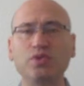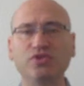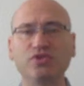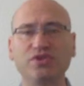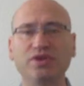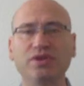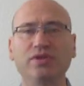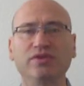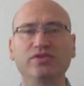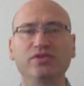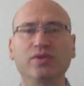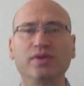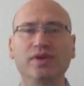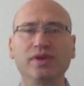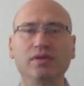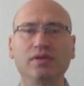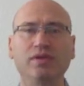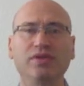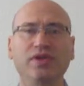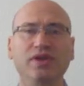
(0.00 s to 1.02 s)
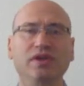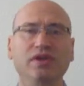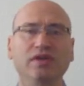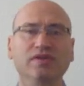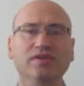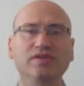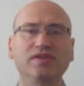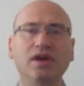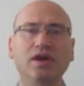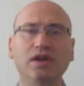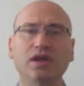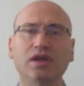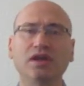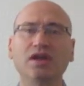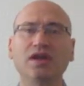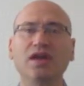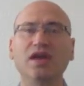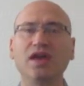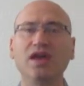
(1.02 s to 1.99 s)
more serious critical thinking
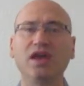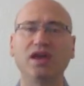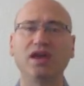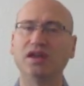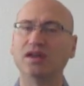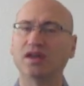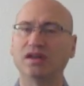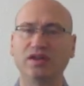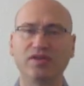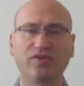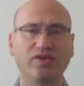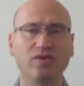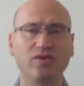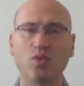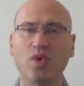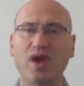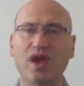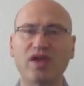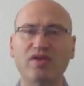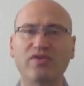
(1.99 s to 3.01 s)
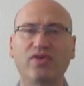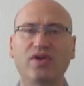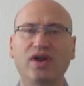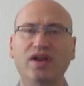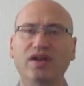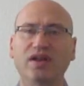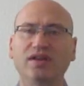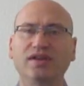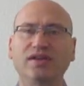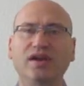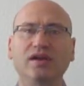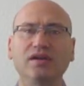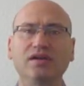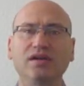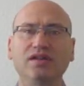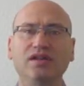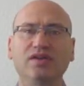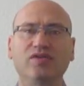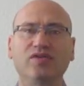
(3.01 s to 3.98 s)
study in a different way for an
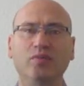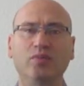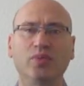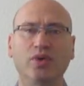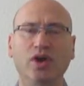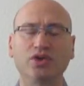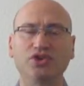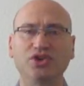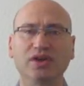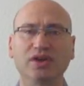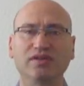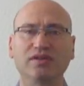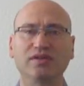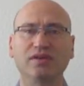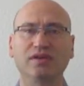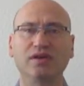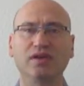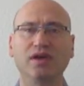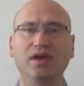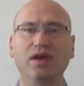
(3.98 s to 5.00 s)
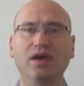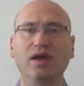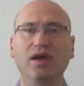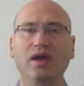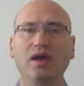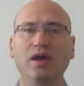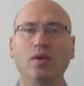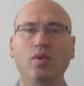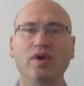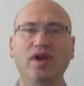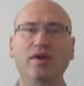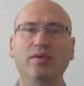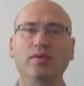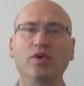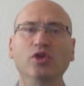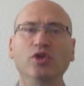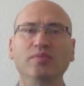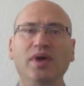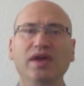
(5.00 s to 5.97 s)
entirely different project. When I
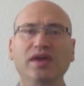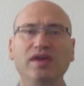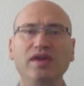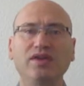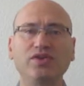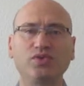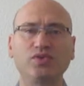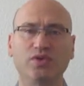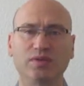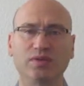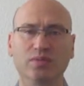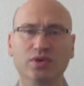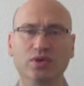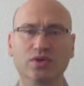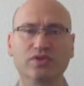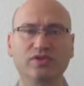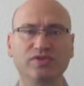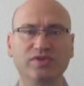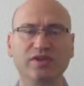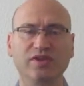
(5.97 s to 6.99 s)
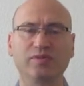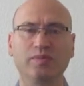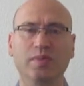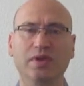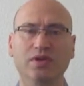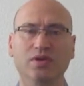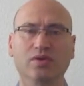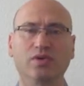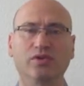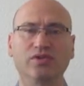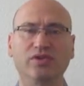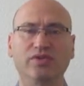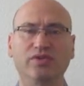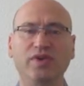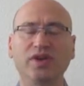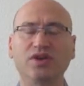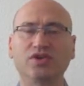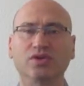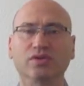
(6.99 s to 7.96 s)
wrote my history book, 6 Million
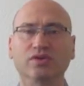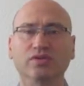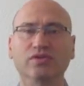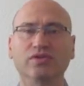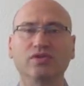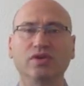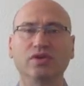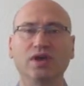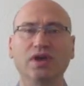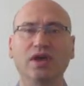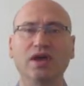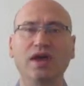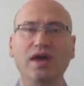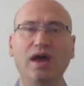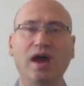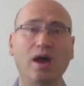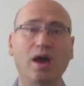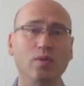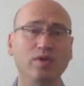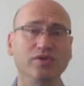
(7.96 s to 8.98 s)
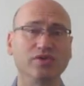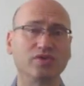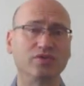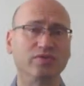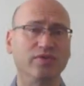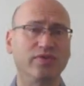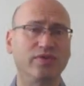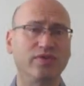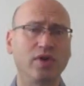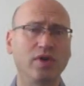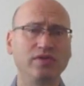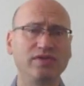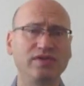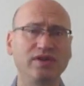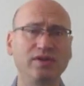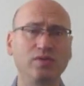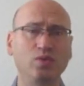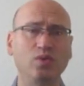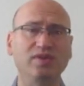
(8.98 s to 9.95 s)
Crucifixions, I was
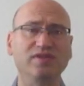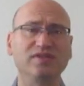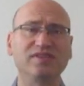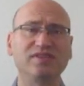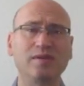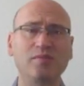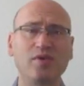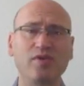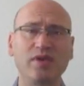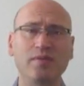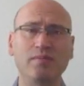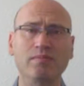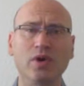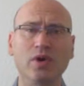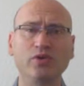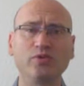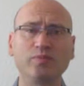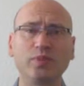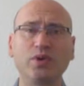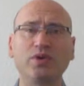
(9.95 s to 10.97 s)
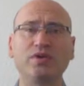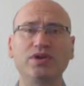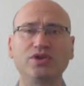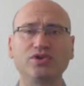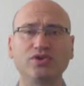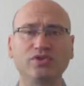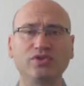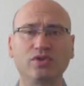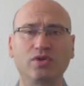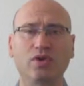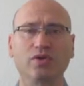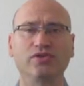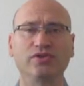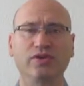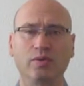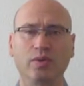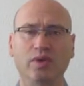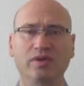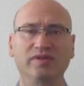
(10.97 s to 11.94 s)
confronted with some of the most pernicious
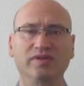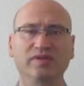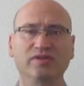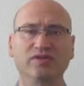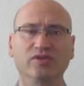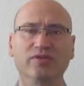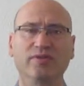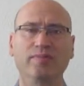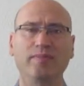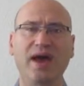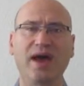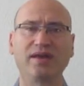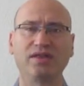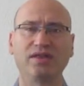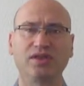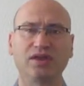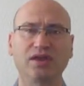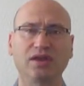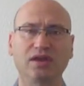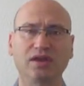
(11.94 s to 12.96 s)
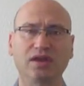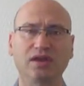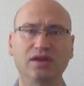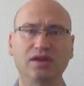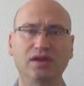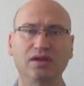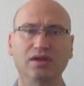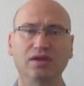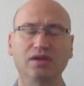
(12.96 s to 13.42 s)
consequences of bad thinking.